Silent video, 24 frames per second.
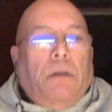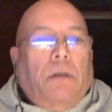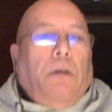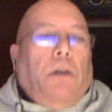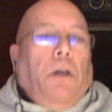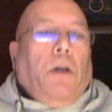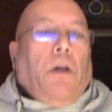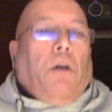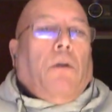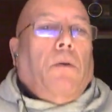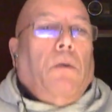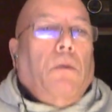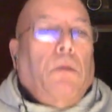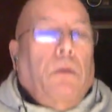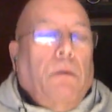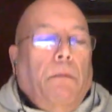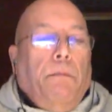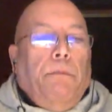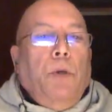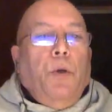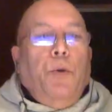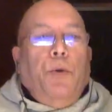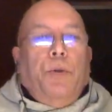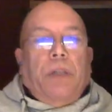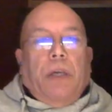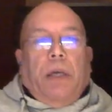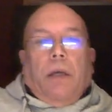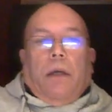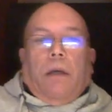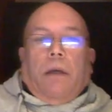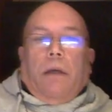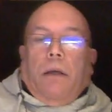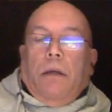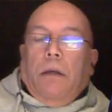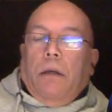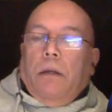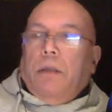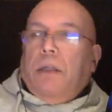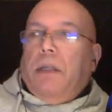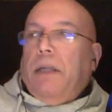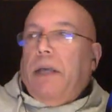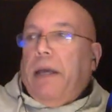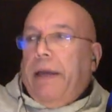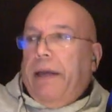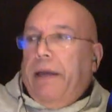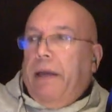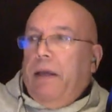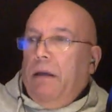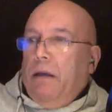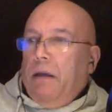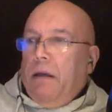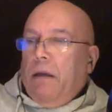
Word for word: you know, music today.